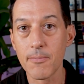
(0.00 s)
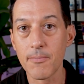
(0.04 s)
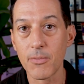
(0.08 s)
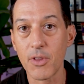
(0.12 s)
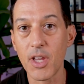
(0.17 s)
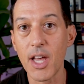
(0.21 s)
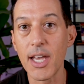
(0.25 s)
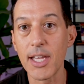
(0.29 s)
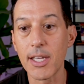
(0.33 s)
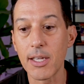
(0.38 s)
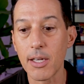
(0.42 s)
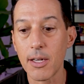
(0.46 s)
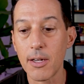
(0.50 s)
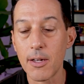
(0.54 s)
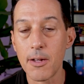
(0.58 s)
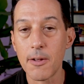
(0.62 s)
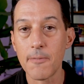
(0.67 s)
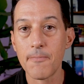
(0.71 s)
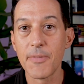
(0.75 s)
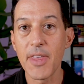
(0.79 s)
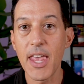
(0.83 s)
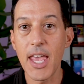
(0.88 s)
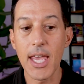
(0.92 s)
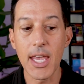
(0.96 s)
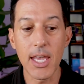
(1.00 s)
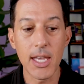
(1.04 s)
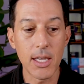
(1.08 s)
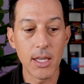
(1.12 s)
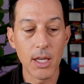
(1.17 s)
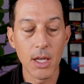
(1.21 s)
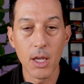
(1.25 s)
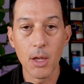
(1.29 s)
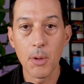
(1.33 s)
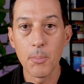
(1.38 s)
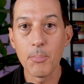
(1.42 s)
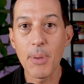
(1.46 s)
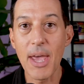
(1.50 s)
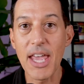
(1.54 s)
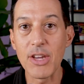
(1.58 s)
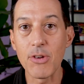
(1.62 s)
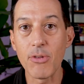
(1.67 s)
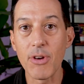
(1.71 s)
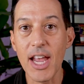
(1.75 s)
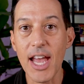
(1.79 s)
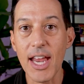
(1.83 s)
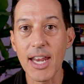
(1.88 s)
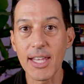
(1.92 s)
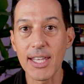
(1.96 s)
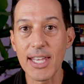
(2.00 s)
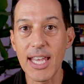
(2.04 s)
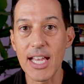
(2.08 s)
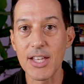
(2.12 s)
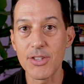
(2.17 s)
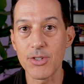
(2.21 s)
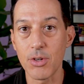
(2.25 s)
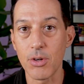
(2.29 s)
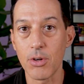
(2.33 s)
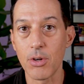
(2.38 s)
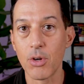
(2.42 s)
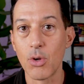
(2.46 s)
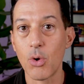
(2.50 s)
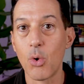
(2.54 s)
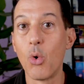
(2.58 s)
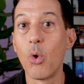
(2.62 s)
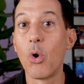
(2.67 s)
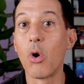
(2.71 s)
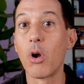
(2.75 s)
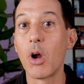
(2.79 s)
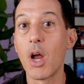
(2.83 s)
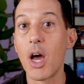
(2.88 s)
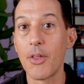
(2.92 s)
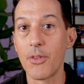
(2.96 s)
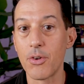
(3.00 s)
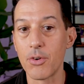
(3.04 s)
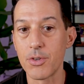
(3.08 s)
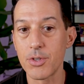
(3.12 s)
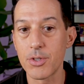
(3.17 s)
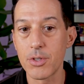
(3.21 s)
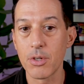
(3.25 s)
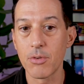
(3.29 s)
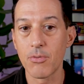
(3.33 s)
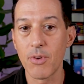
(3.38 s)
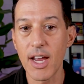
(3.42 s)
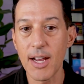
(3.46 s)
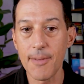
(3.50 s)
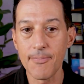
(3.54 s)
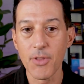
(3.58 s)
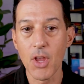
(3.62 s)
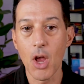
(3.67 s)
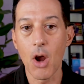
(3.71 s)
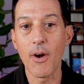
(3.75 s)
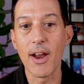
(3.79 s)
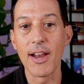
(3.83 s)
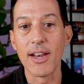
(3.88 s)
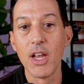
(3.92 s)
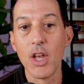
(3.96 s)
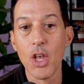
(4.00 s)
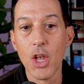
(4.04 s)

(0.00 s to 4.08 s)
like a pancreatic cancer or others, right? All right,